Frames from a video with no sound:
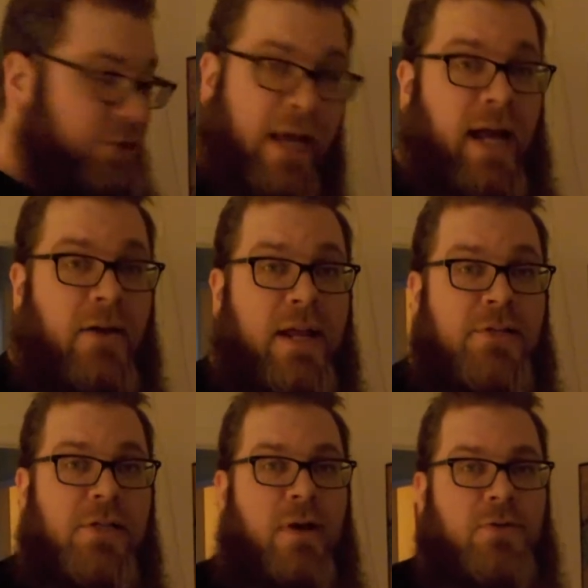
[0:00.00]
check out
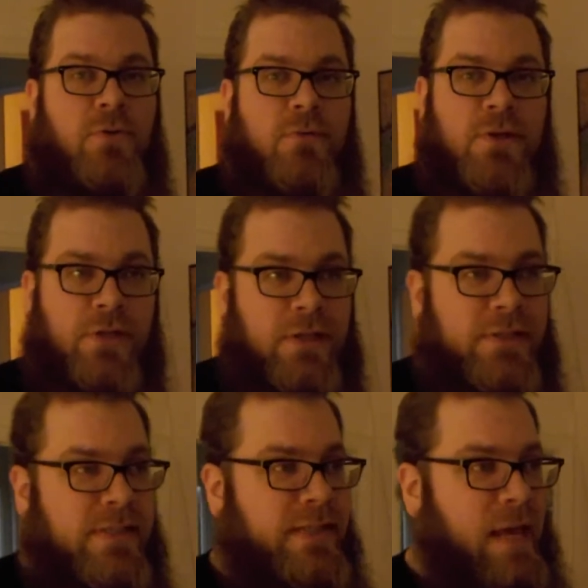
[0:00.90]
HD Retrovision
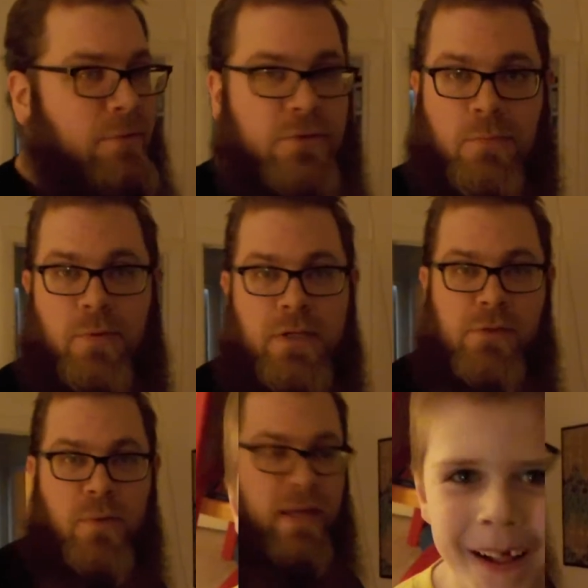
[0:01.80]
because these cables look pretty
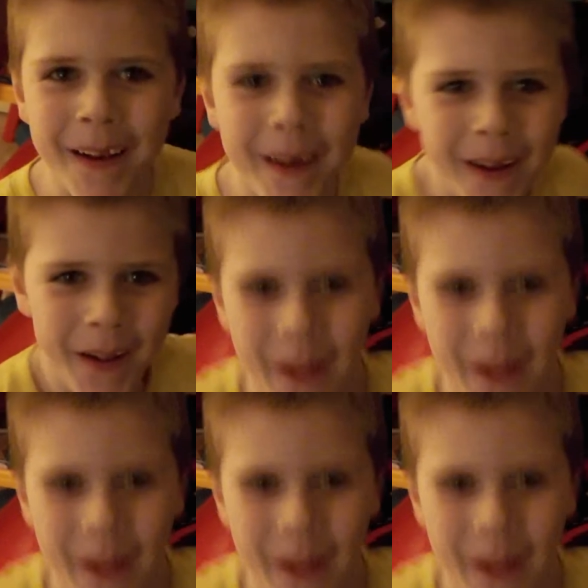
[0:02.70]
sweet. What doing?